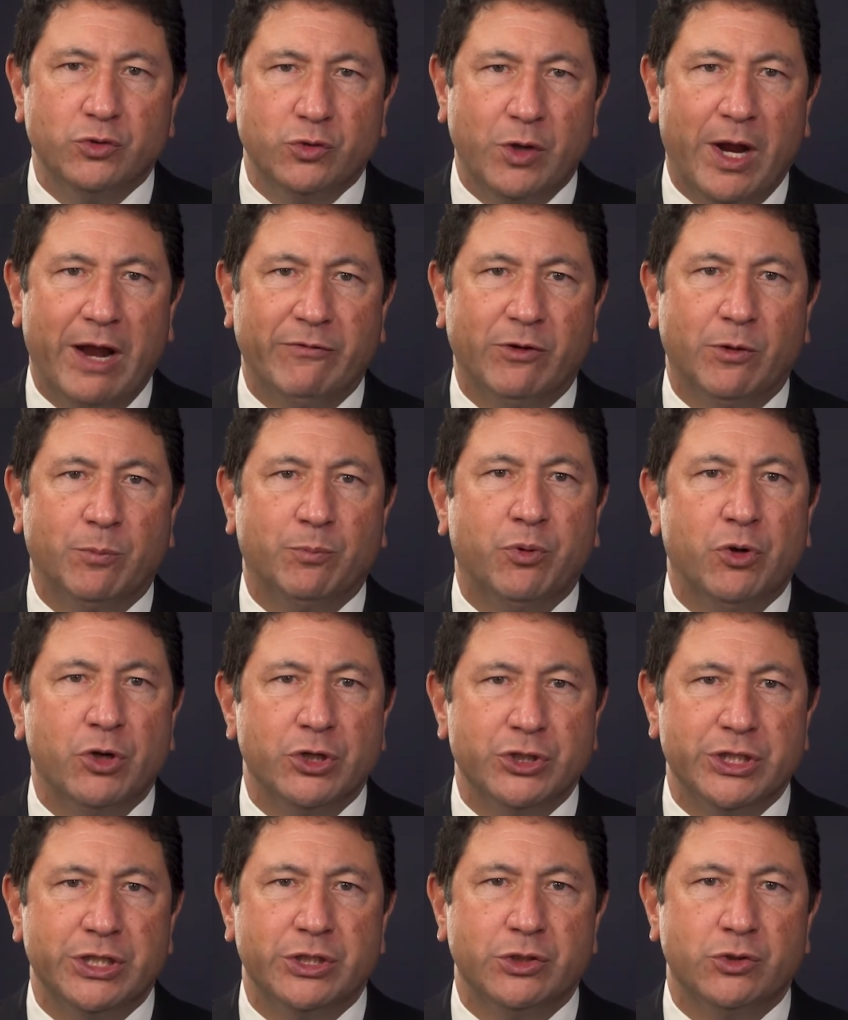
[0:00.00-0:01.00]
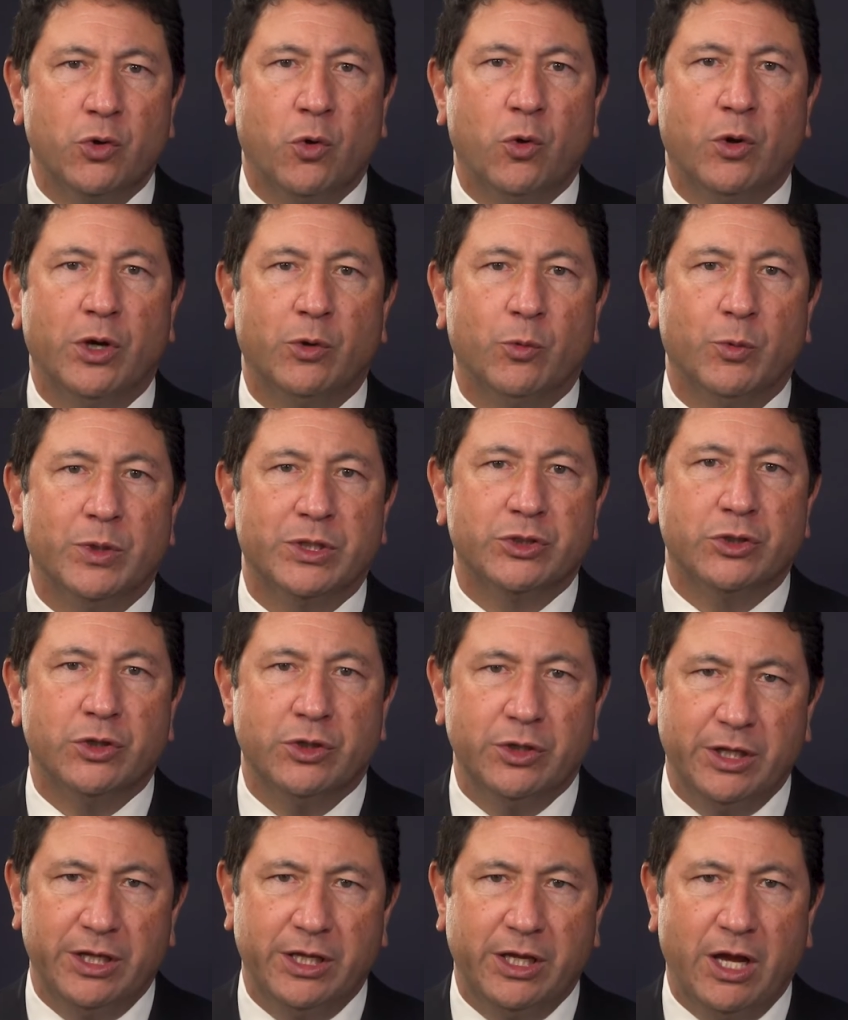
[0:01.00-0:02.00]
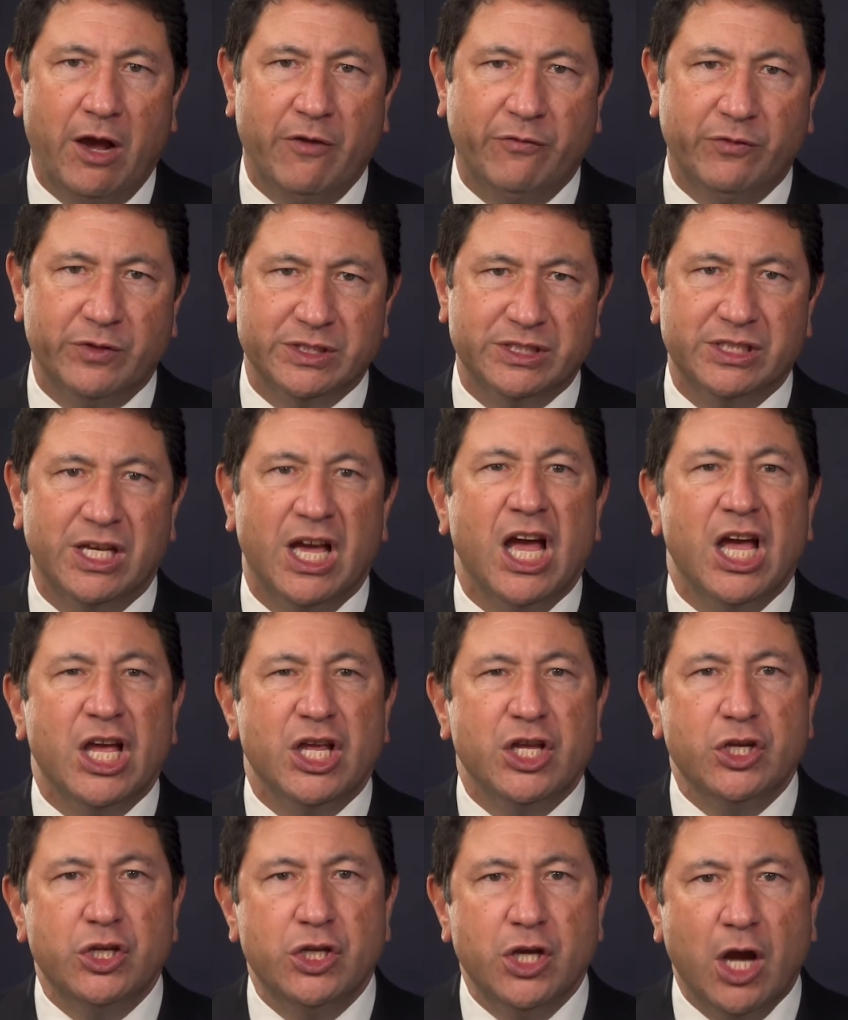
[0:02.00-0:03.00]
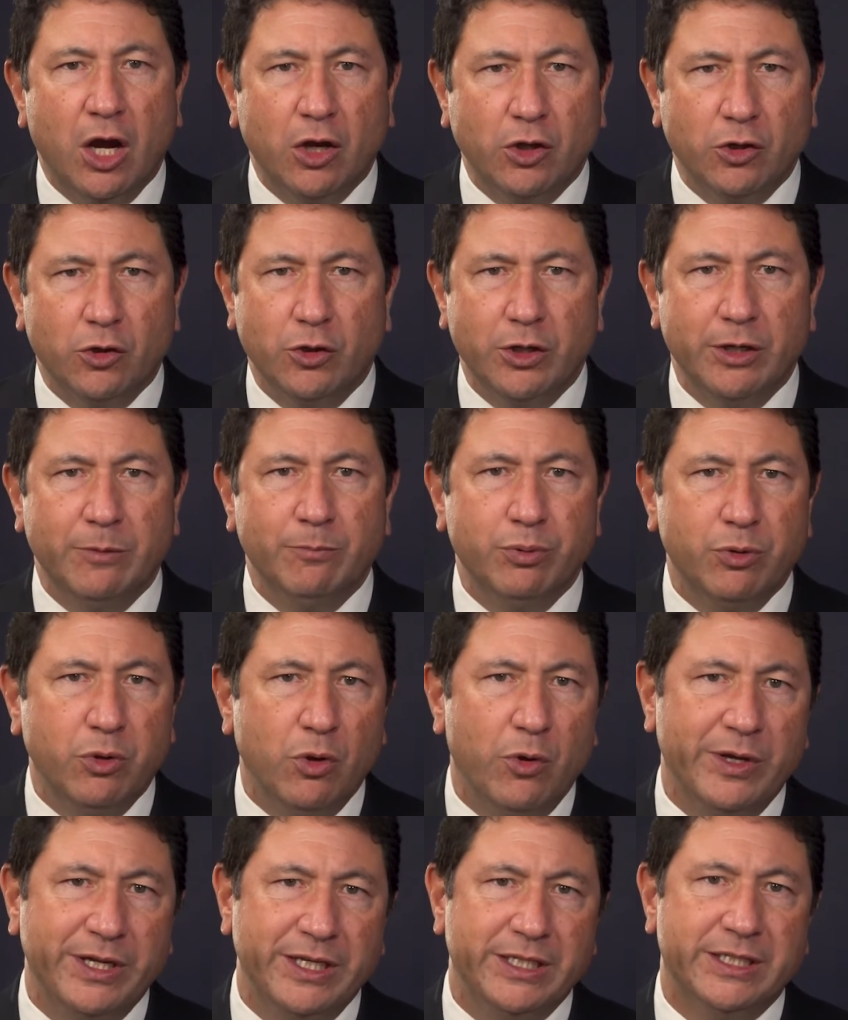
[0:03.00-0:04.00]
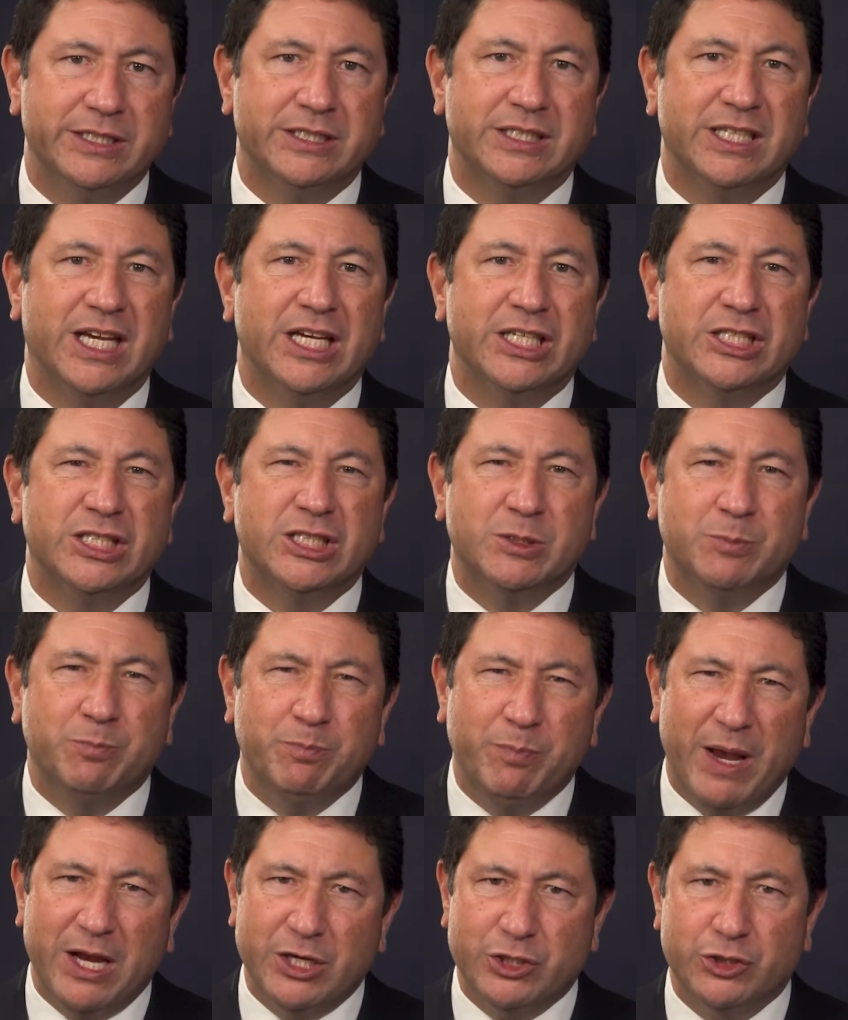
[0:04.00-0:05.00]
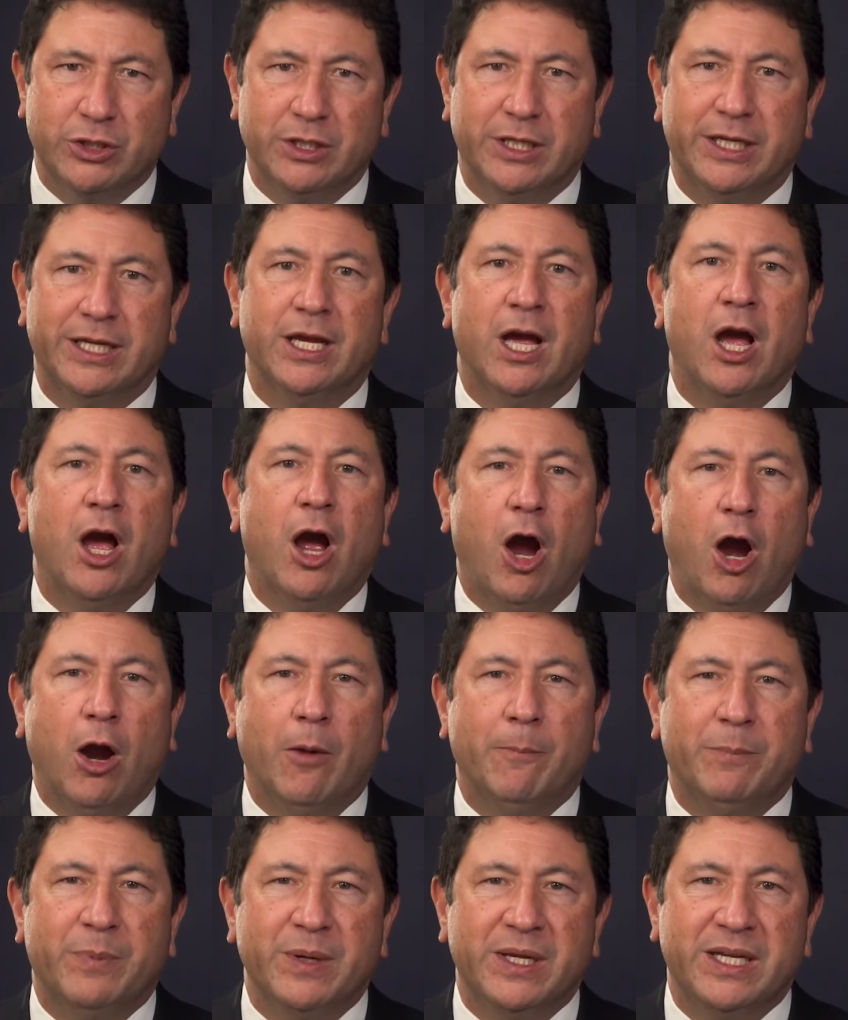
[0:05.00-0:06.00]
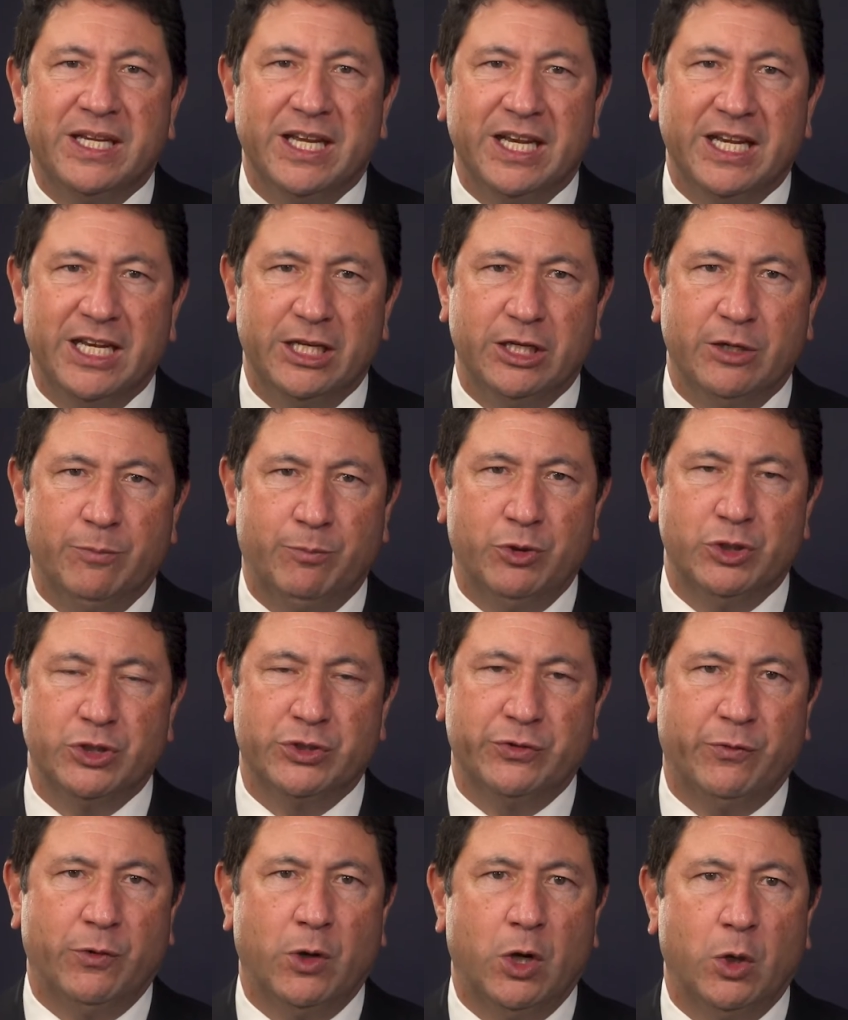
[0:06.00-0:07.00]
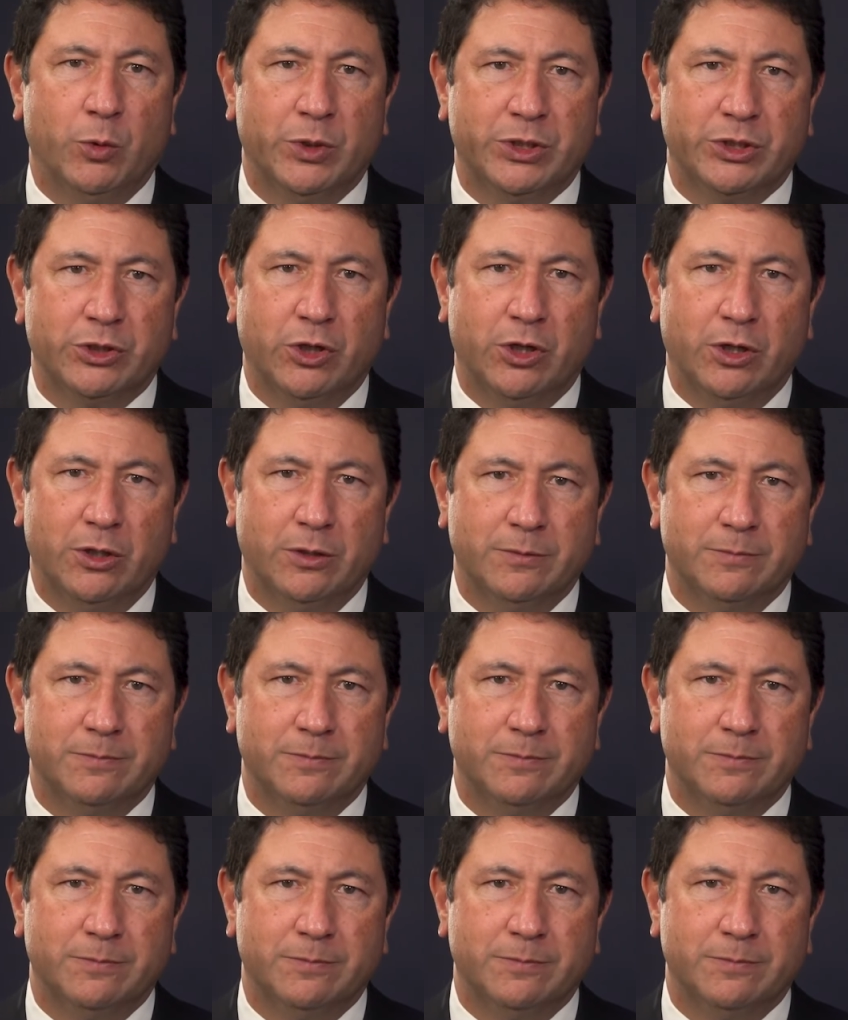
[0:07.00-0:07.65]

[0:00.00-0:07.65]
driver pushing toward a return to the office. Younger employees especially are beginning to push for a return.